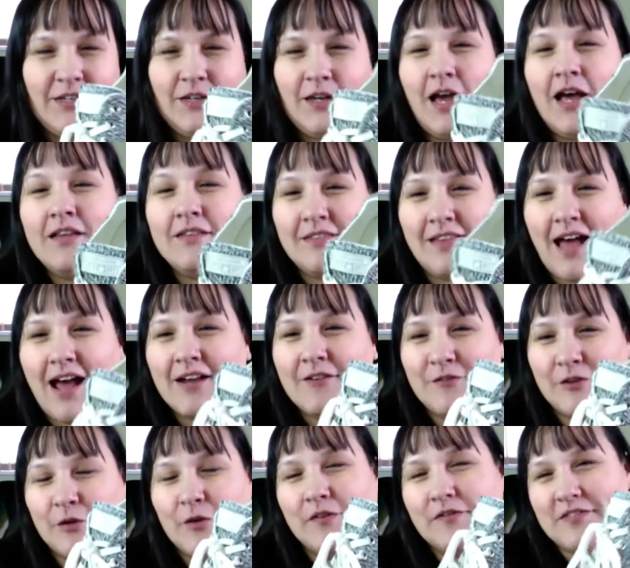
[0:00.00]
A lot of
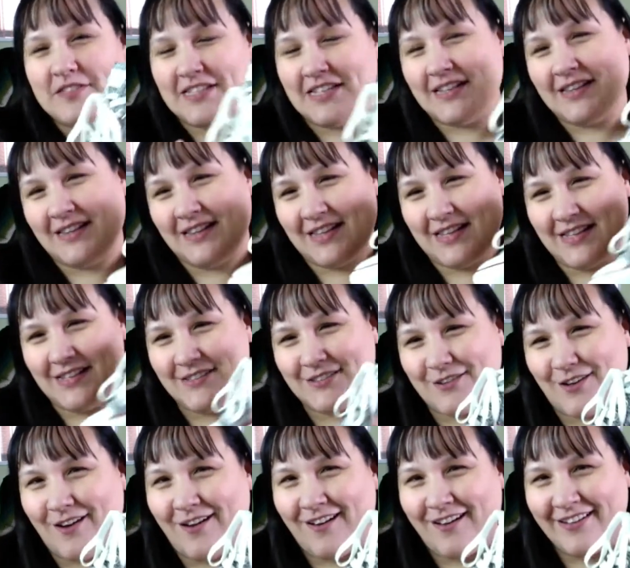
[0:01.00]
you have seen these
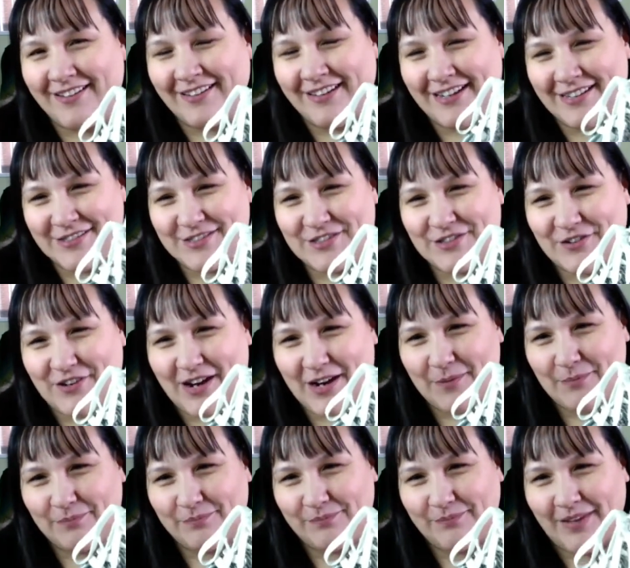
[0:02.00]
on
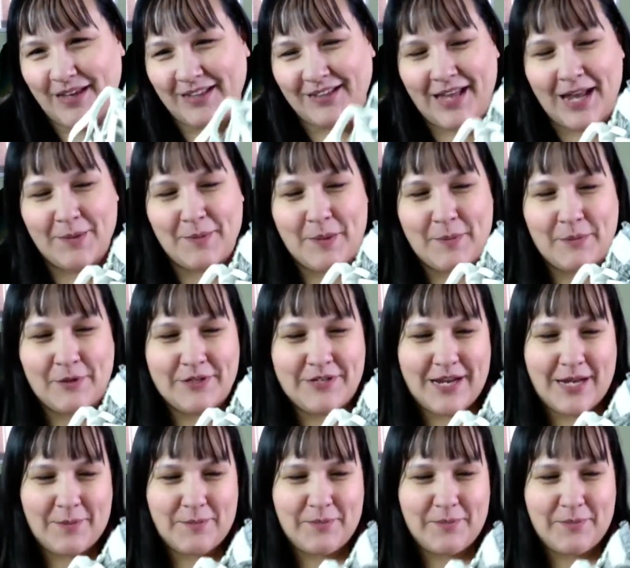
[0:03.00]
Instagram. A lot of people are taking